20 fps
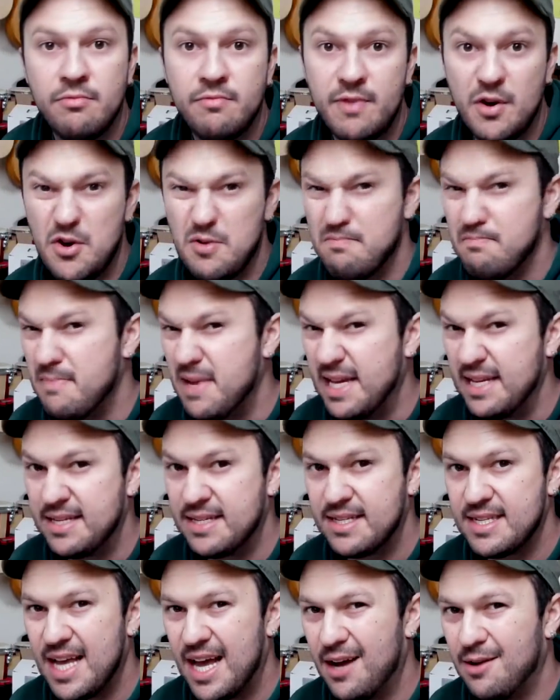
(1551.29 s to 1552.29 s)
Very mid
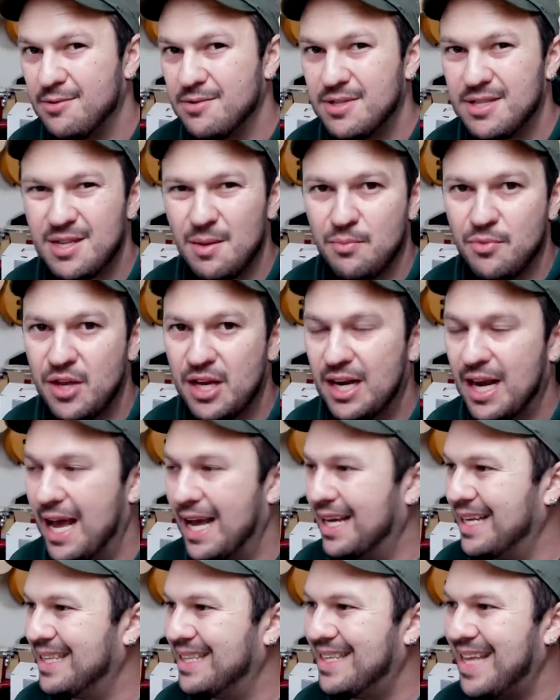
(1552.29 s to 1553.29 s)
sound, something
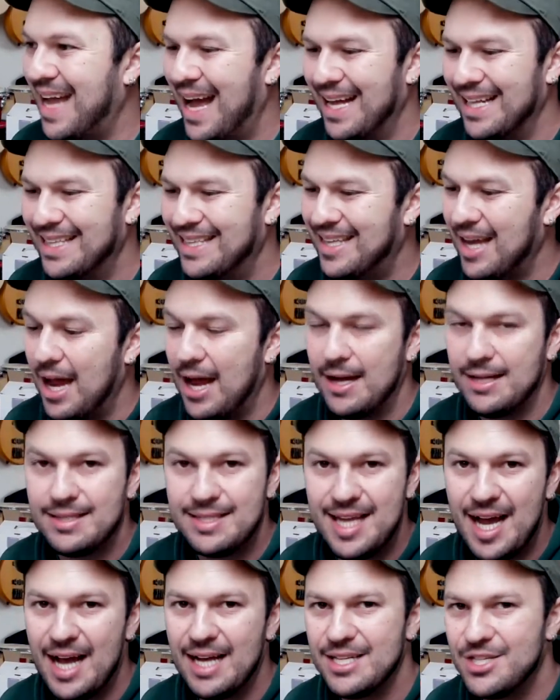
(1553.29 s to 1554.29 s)
like ta, ta,
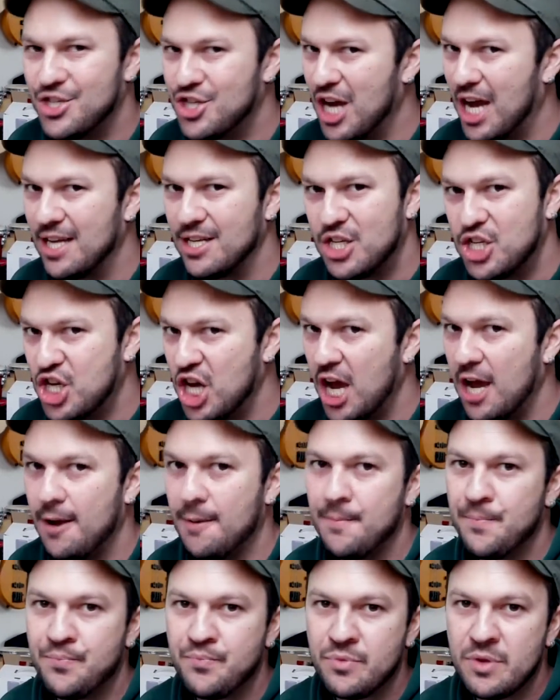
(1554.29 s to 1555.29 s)
ta, cha, cha.
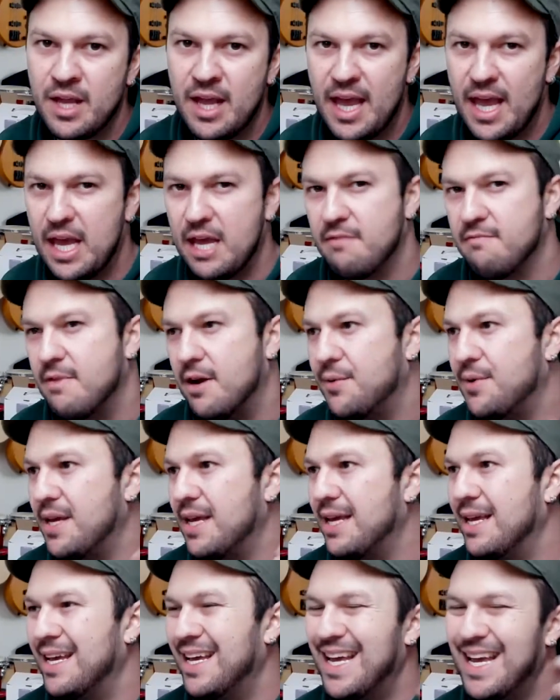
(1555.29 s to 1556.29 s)
In
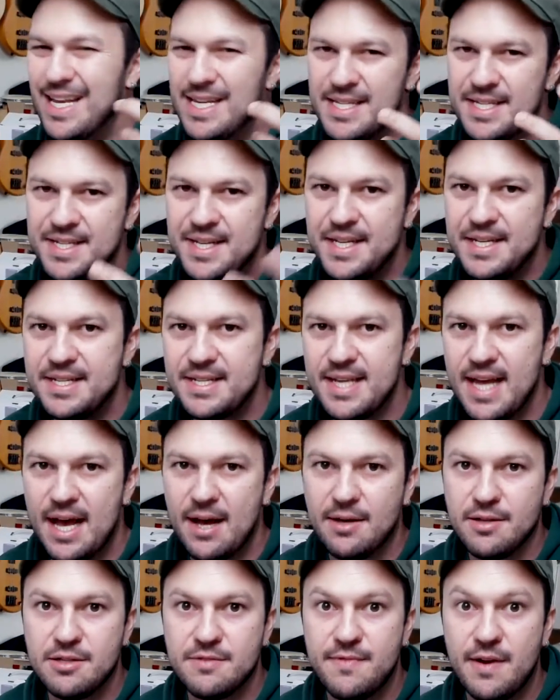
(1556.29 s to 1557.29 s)
very hissy
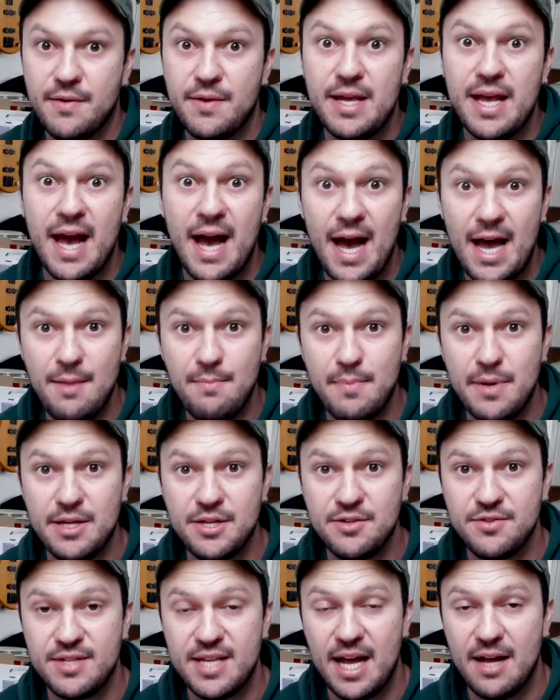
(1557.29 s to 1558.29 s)
sounds, very
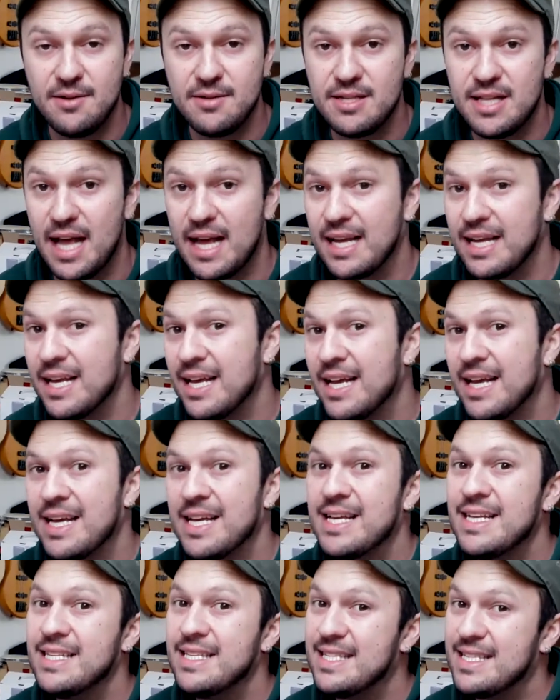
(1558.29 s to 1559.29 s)
high-pitched sounds like
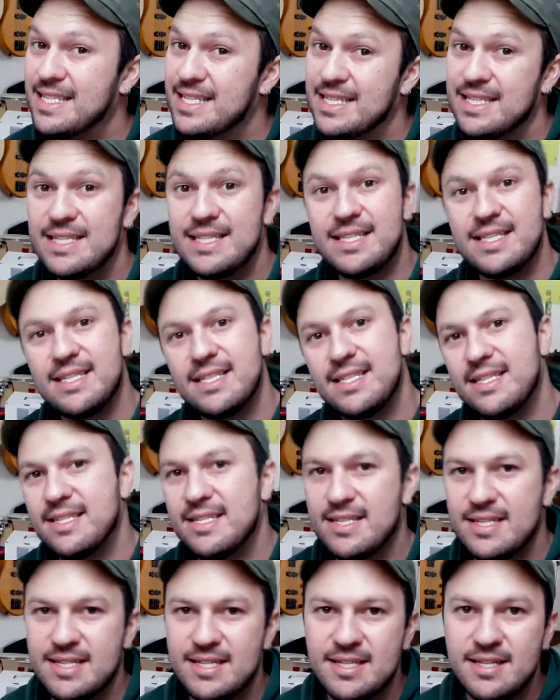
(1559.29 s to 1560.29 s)
tss, tss,
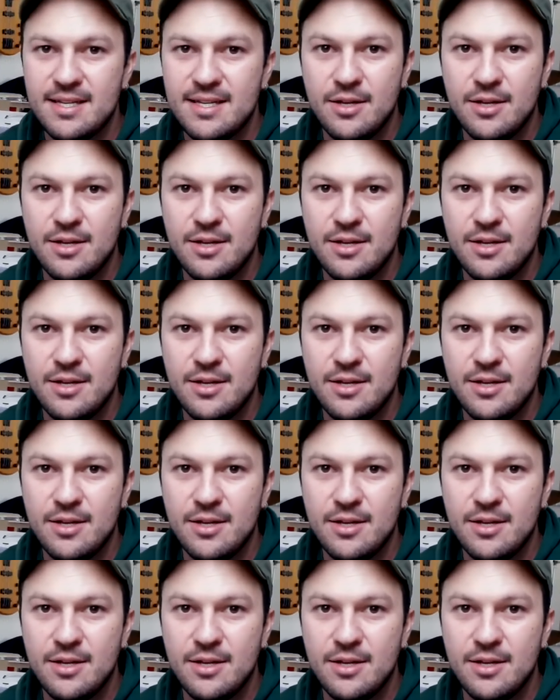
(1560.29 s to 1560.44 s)
tss.